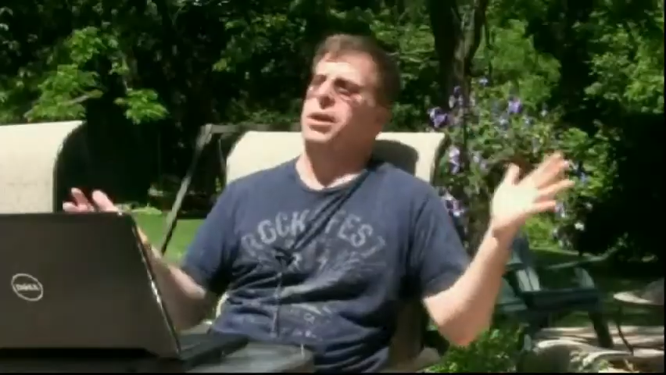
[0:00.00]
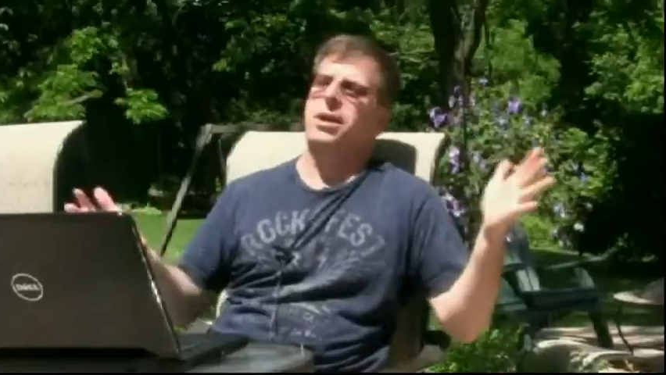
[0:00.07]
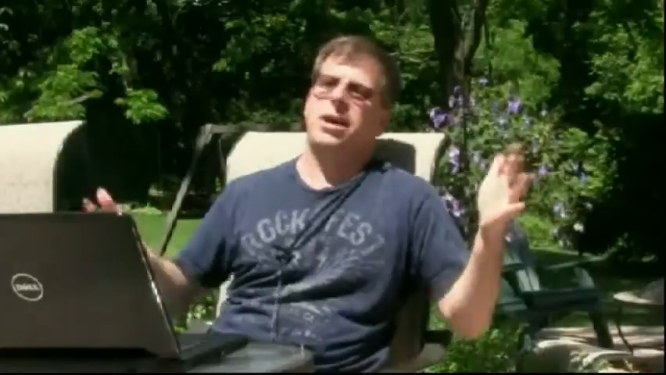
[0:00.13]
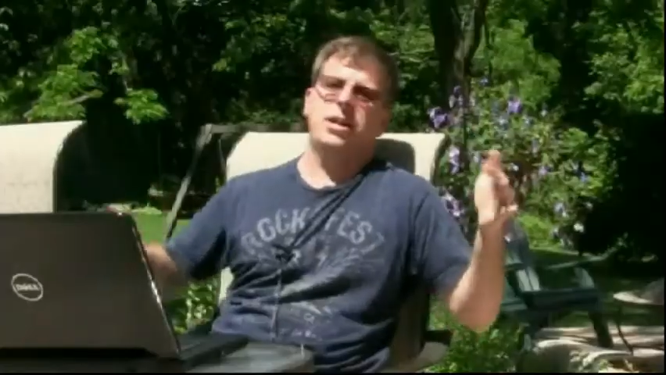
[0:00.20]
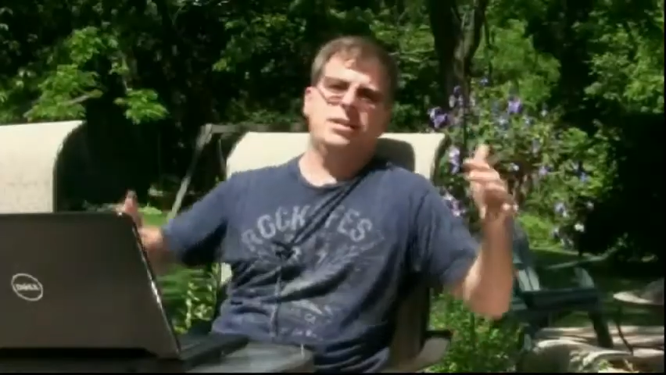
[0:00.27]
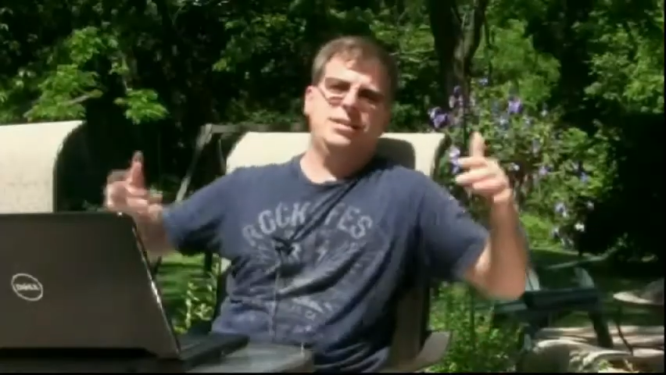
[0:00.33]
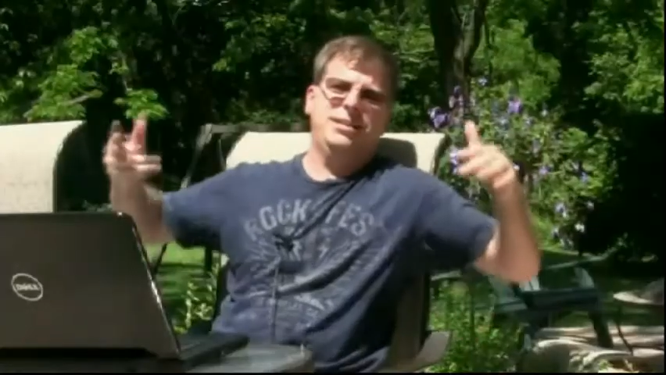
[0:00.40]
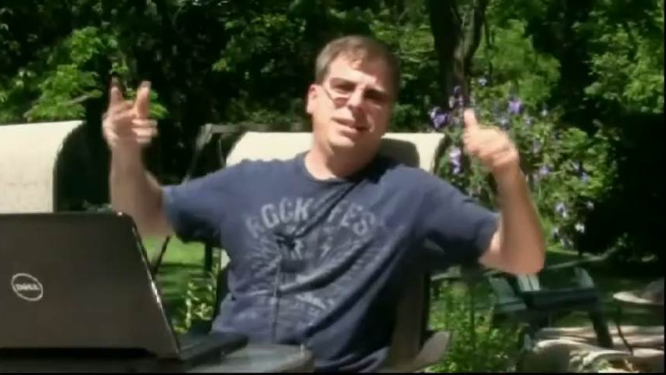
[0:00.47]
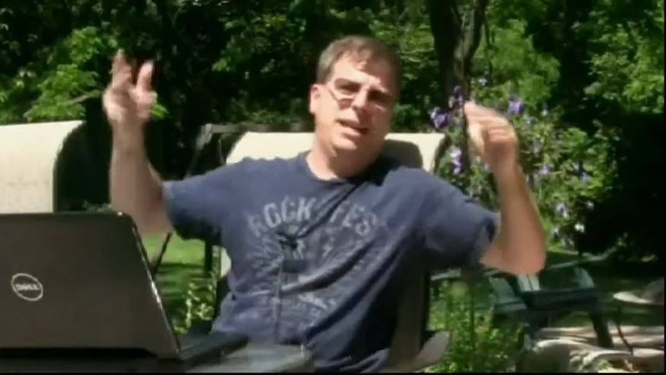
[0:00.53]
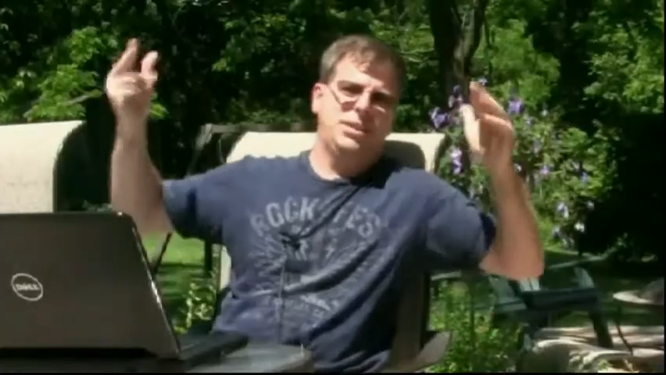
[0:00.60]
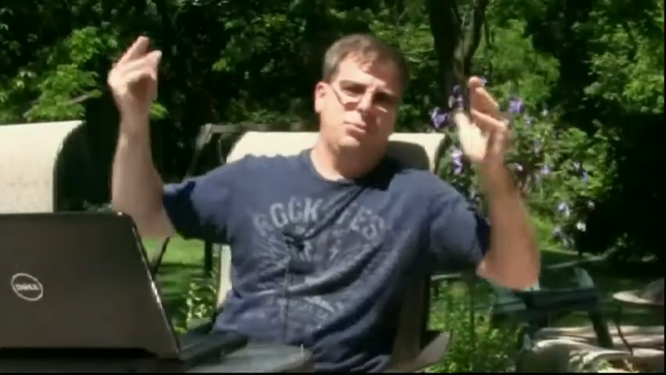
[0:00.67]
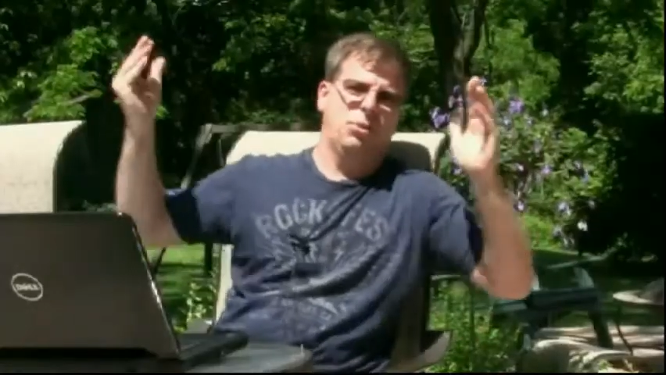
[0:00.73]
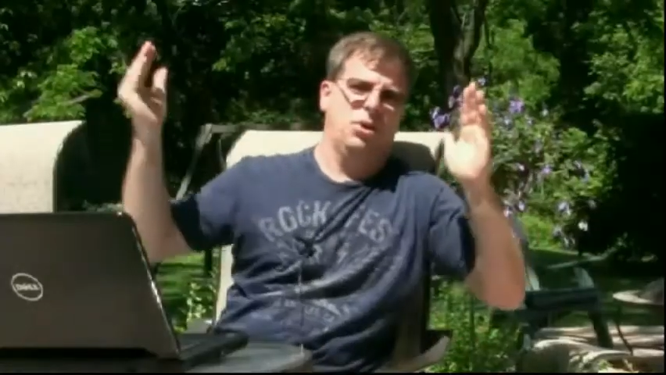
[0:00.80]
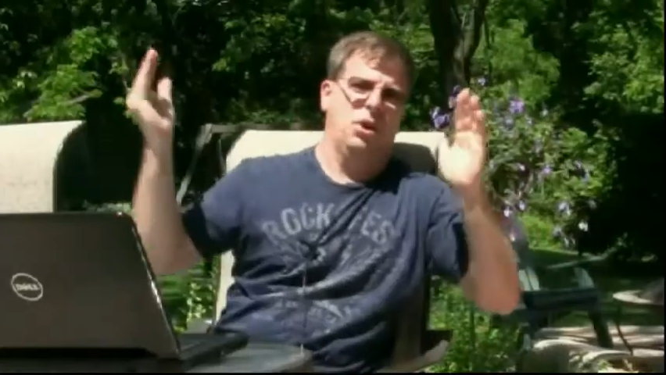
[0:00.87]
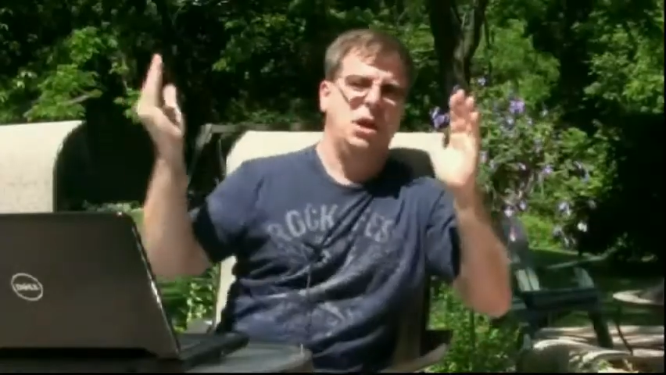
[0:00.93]
honestly, that's
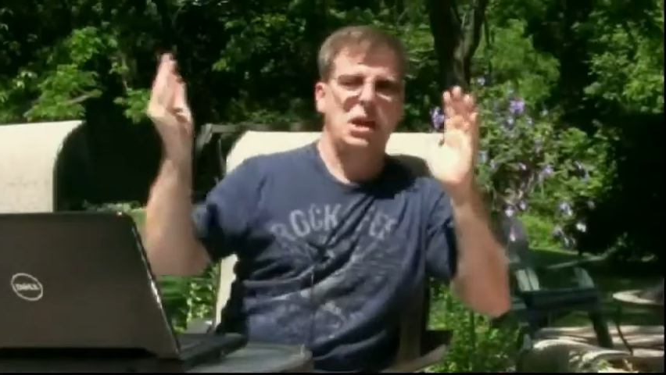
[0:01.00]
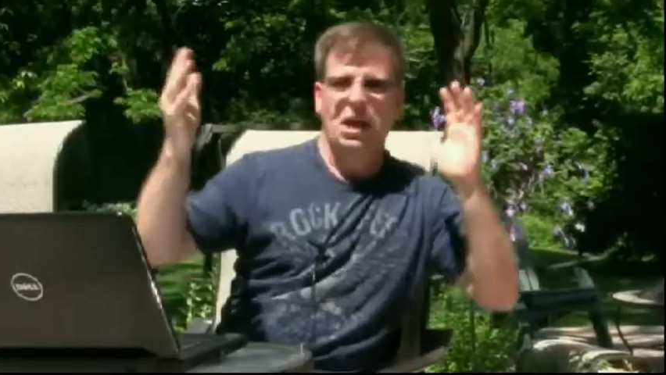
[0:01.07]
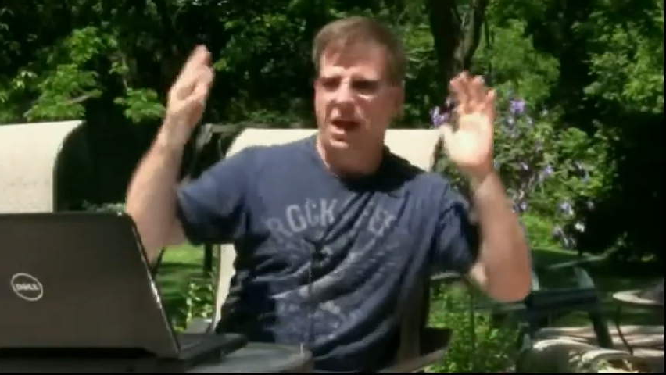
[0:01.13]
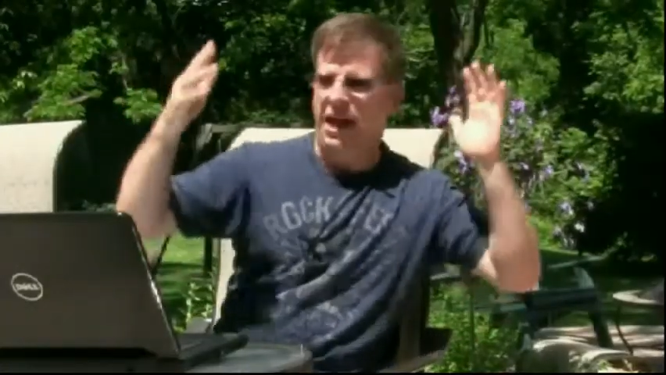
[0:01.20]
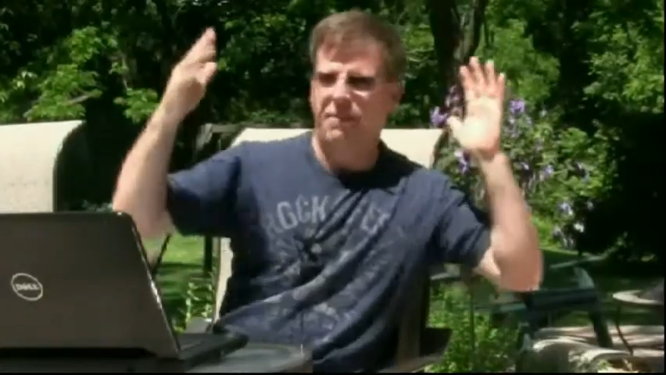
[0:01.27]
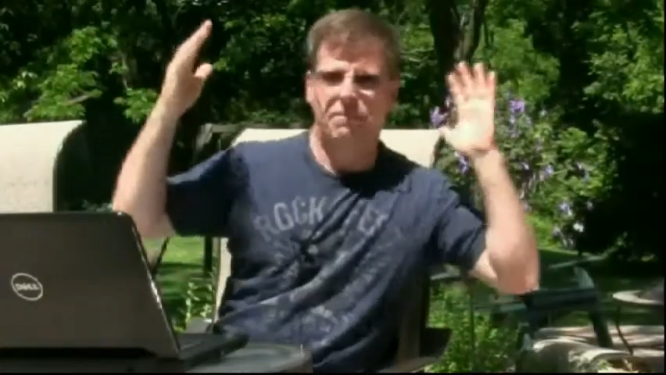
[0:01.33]
where I've